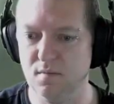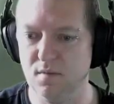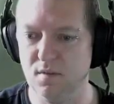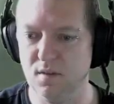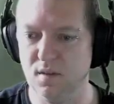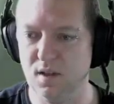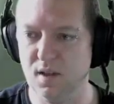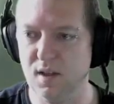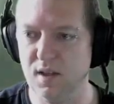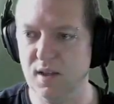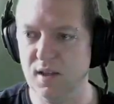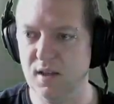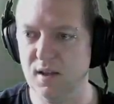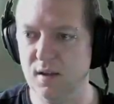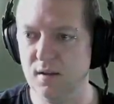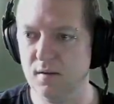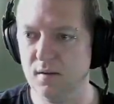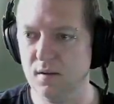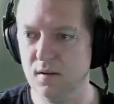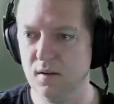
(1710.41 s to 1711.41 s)

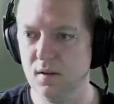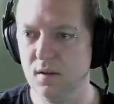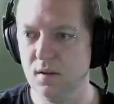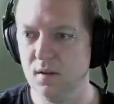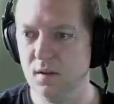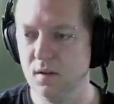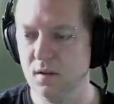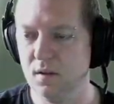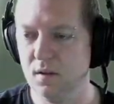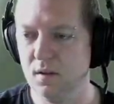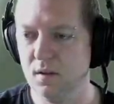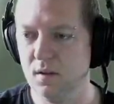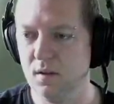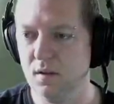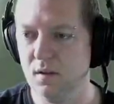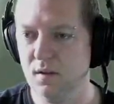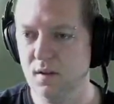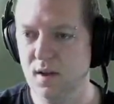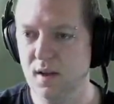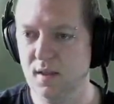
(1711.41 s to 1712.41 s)
there.
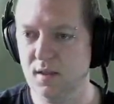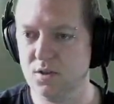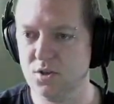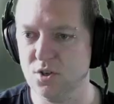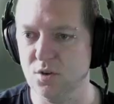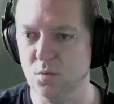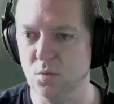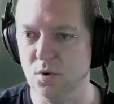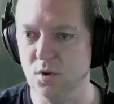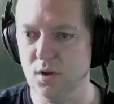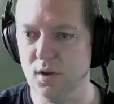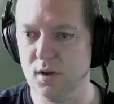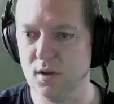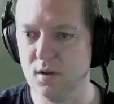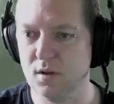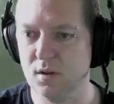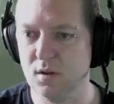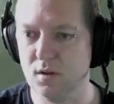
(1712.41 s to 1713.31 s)
Yeah, this should work.